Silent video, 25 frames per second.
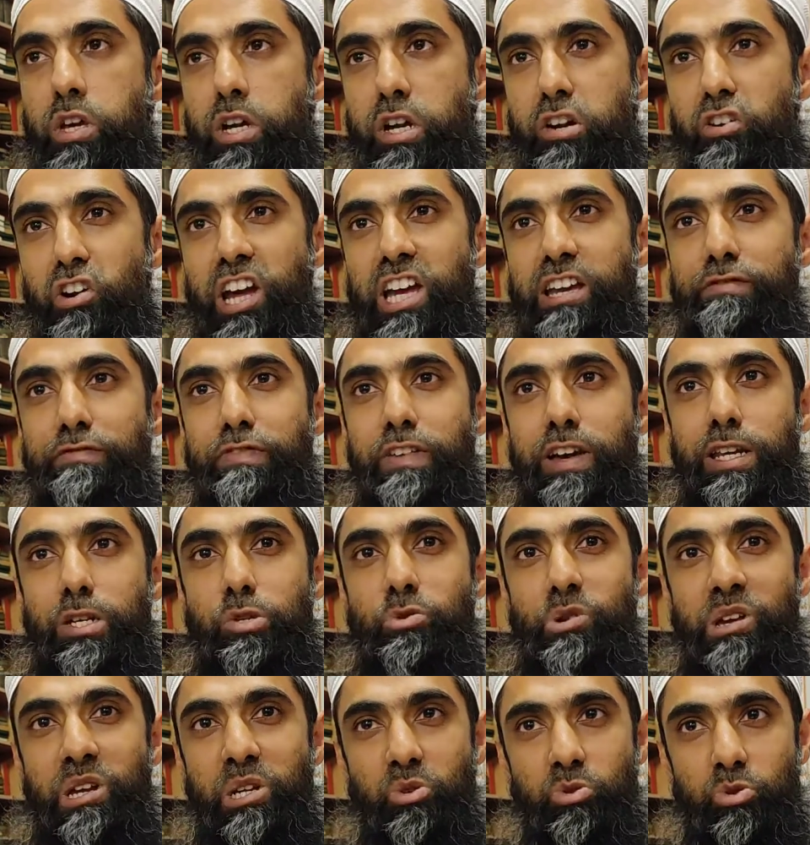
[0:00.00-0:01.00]
the grave and
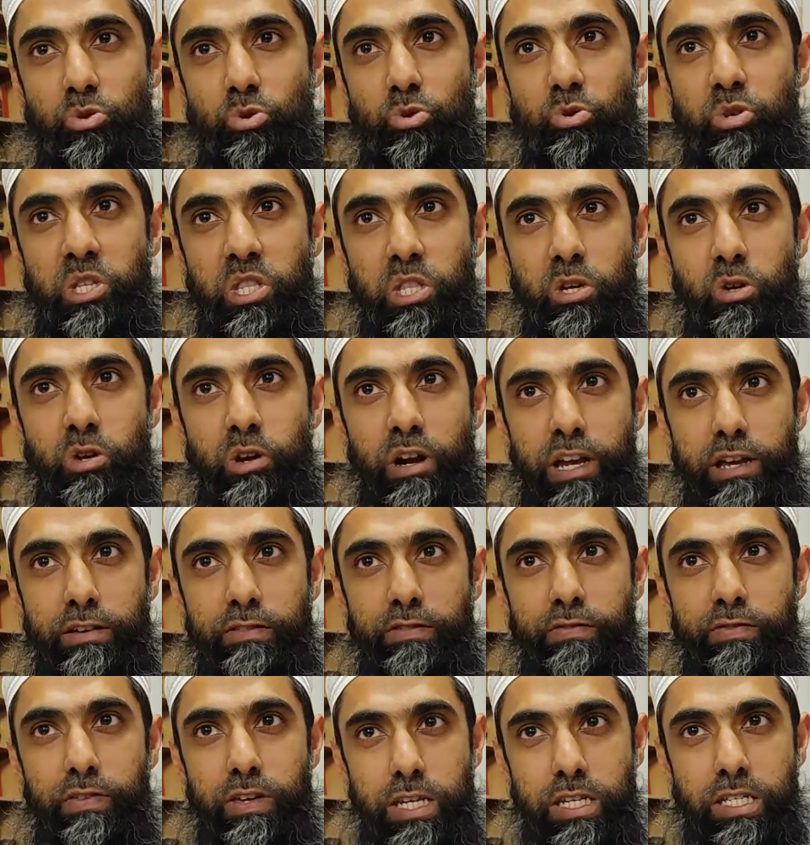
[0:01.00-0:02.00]
doing sujood to the
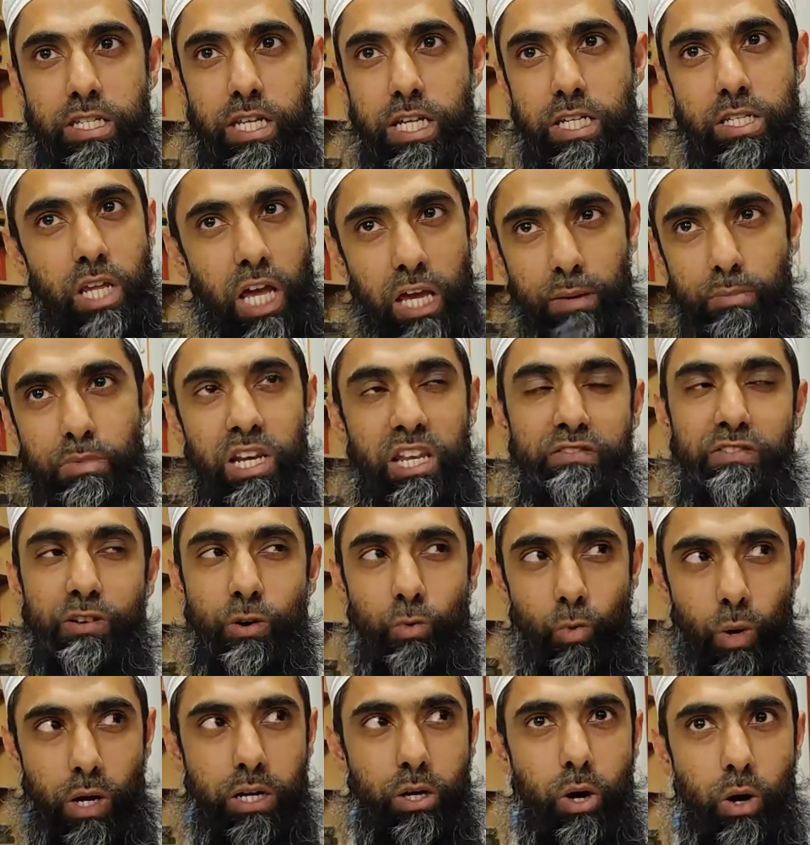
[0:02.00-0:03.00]
grave, he says, I believe
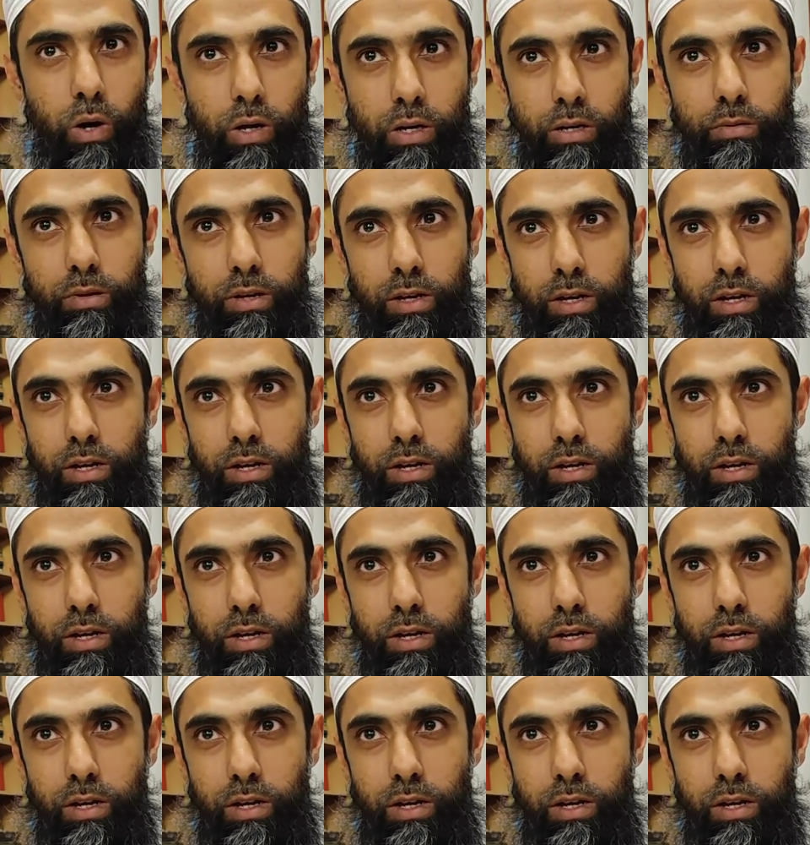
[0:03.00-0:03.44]
in one God,